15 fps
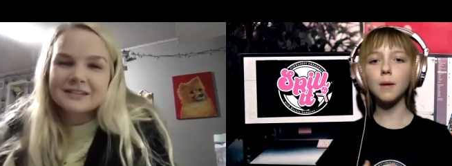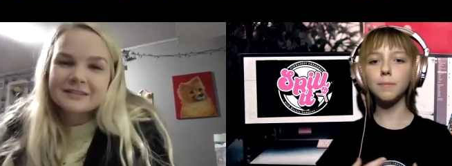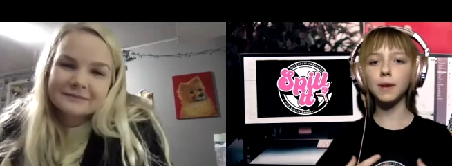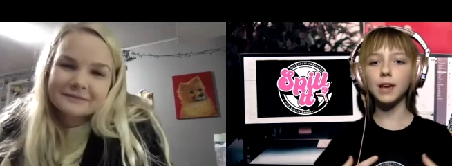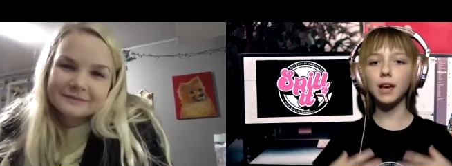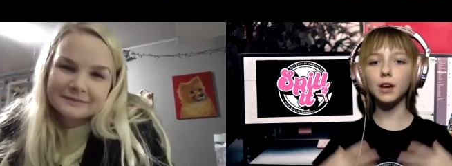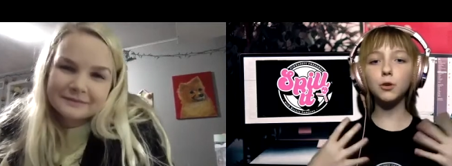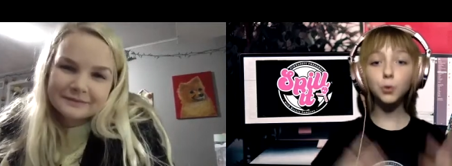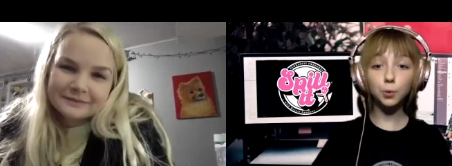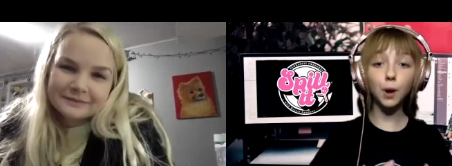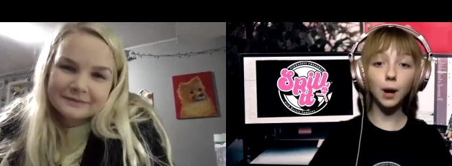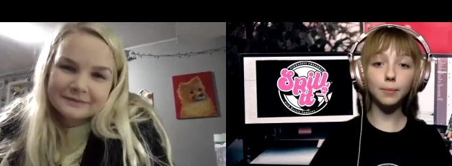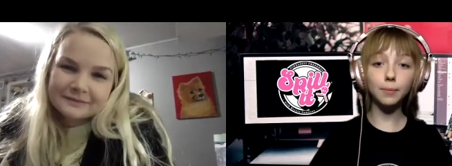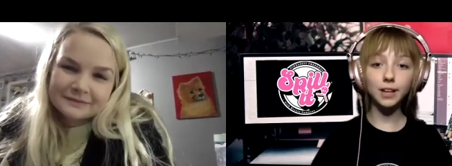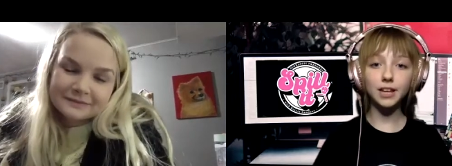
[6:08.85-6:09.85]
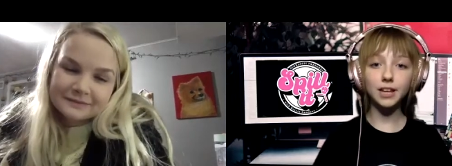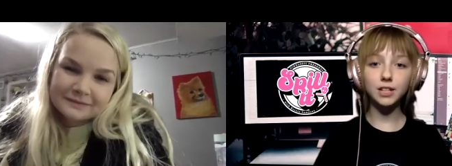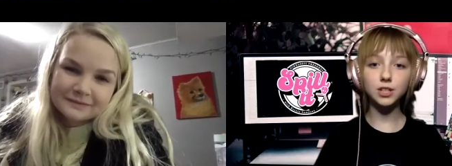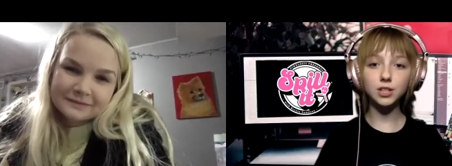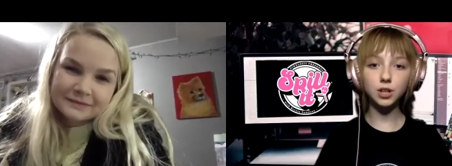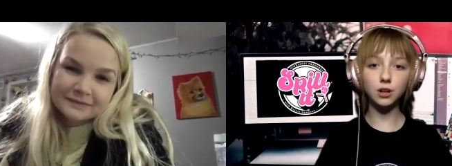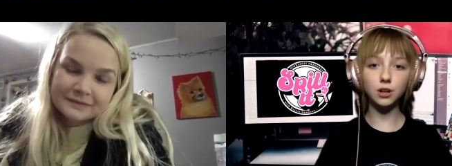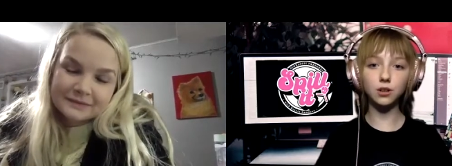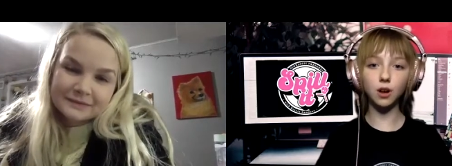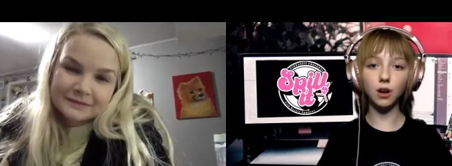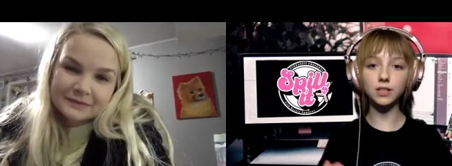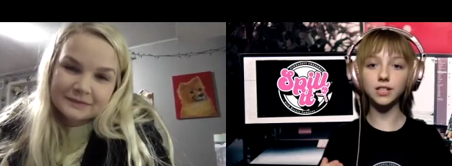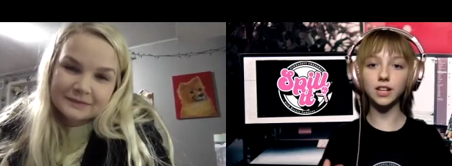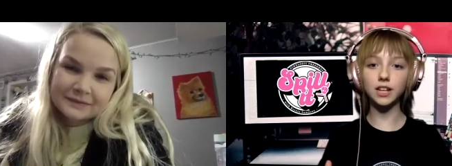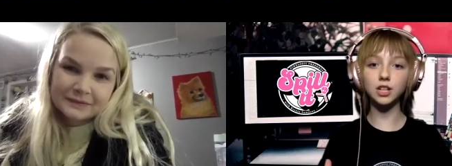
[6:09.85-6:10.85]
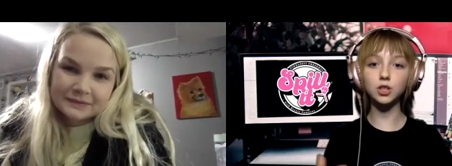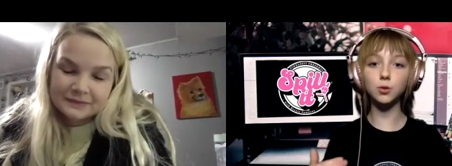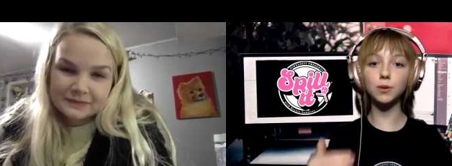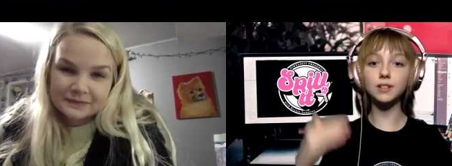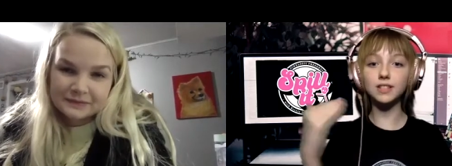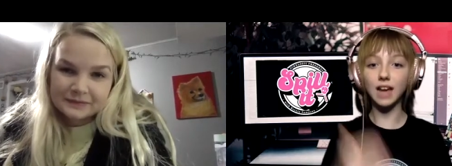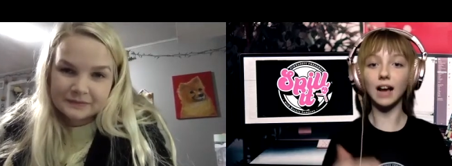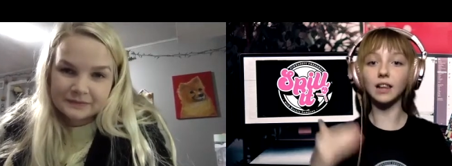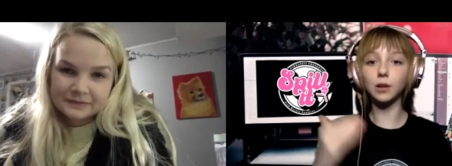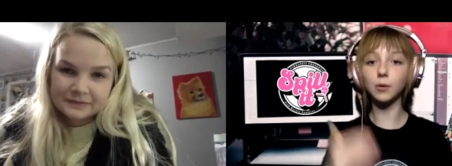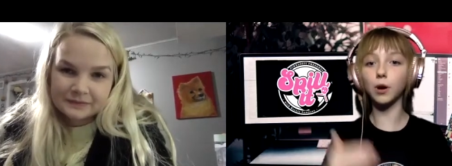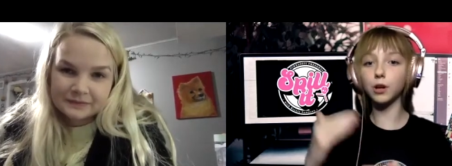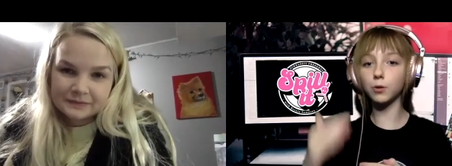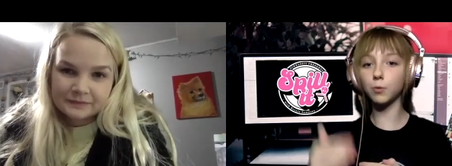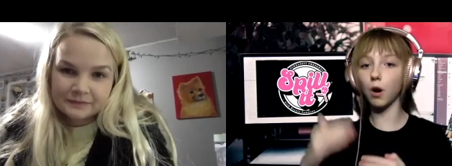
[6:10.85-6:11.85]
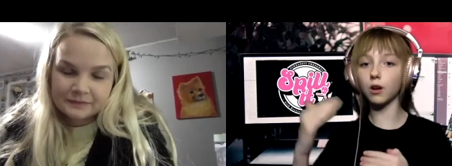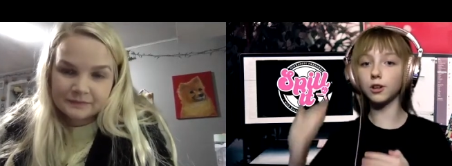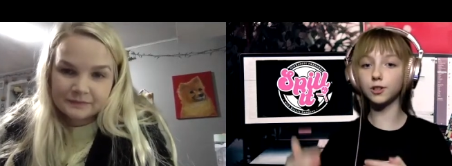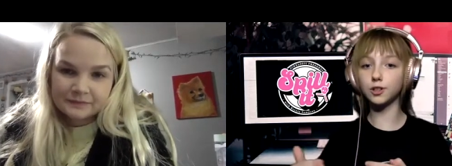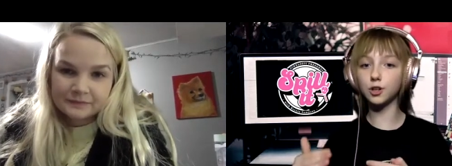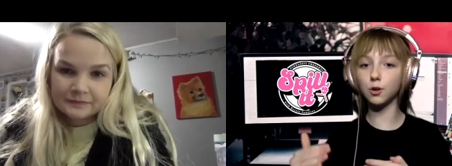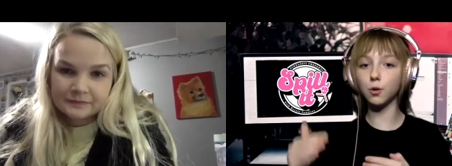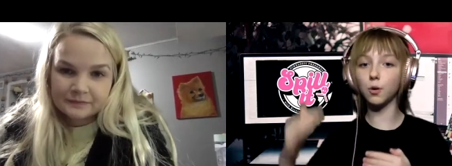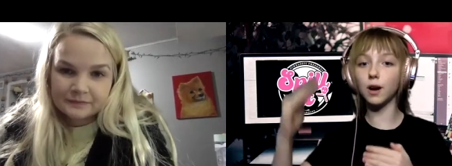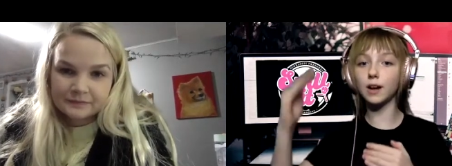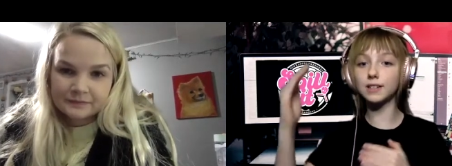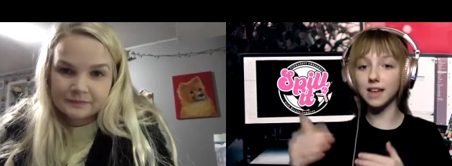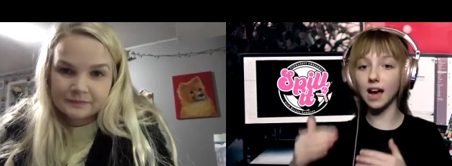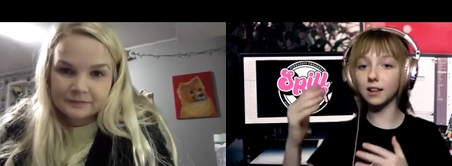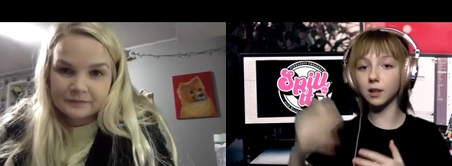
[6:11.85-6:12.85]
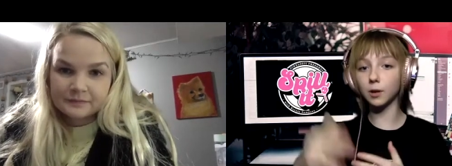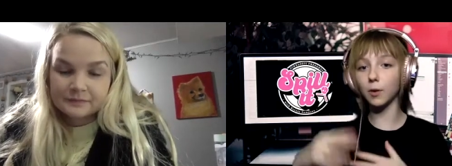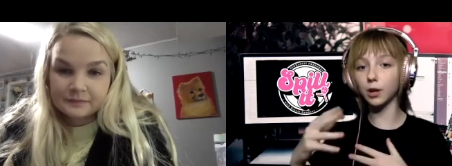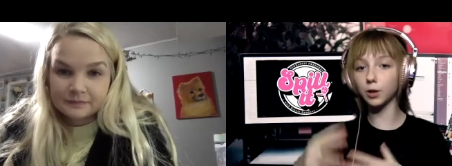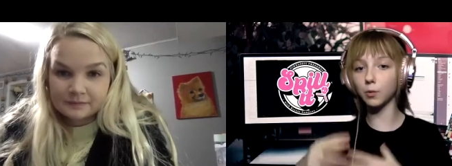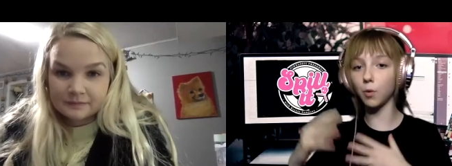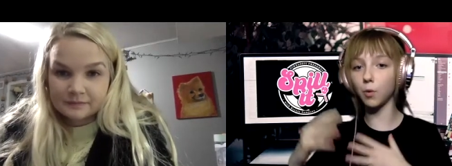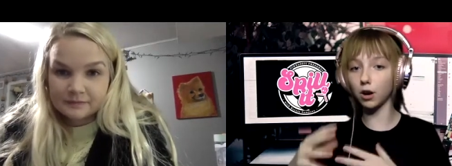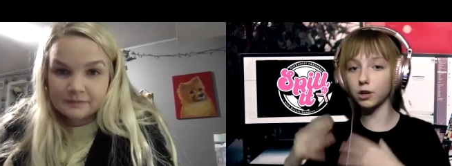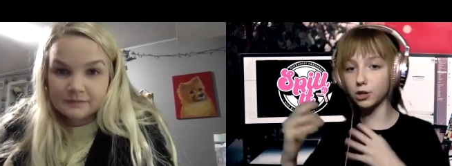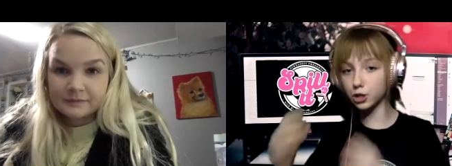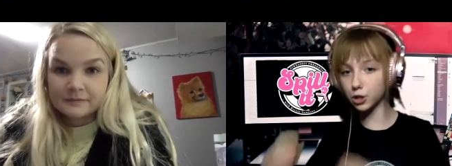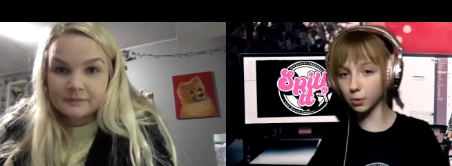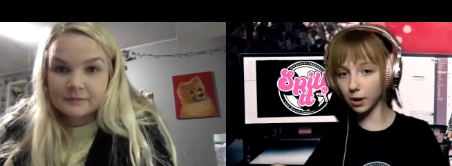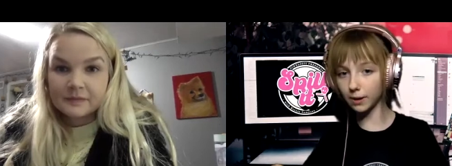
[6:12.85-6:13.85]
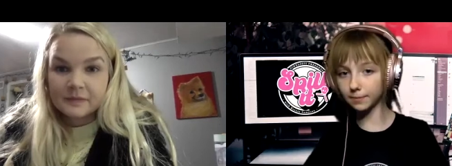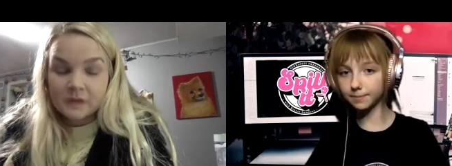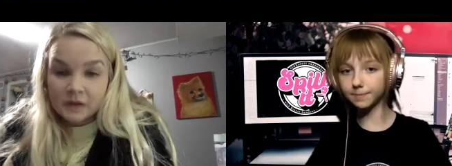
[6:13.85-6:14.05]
Speaker 1: be incredibly concerned on sticking to exactly what you want to do, exactly when you want to do it.